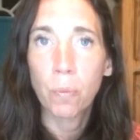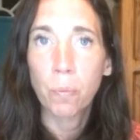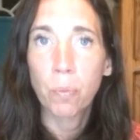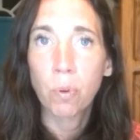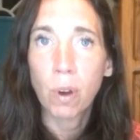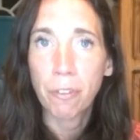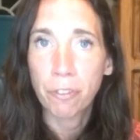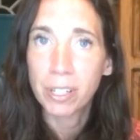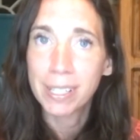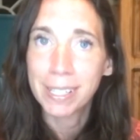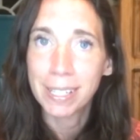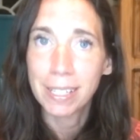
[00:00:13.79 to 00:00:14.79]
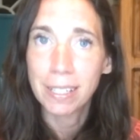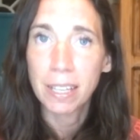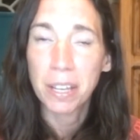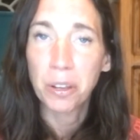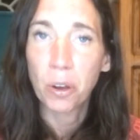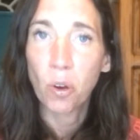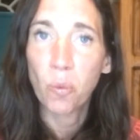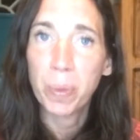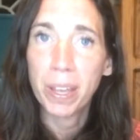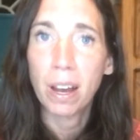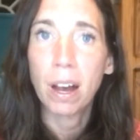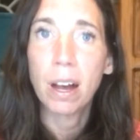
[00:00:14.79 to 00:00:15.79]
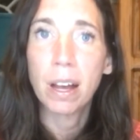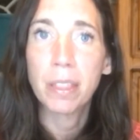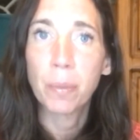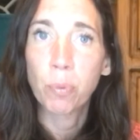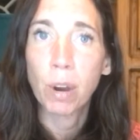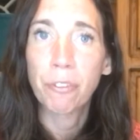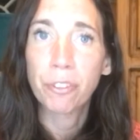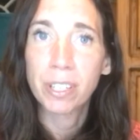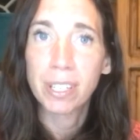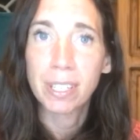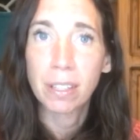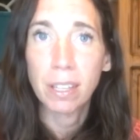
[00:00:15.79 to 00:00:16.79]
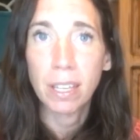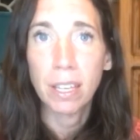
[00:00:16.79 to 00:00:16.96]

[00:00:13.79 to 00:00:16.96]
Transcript: preferences and go beyond the preferences of the